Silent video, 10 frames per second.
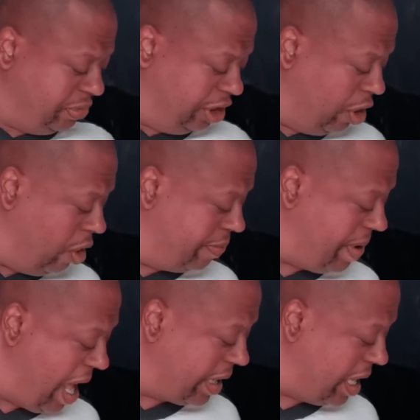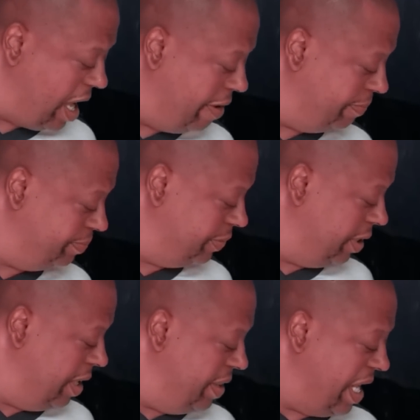going back, um,
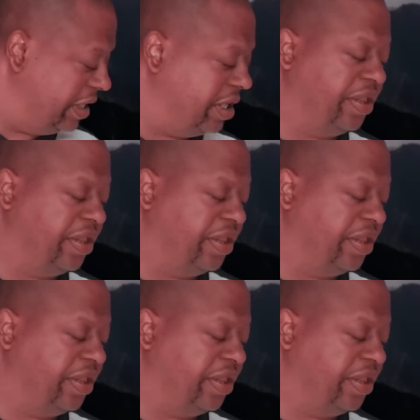that's the,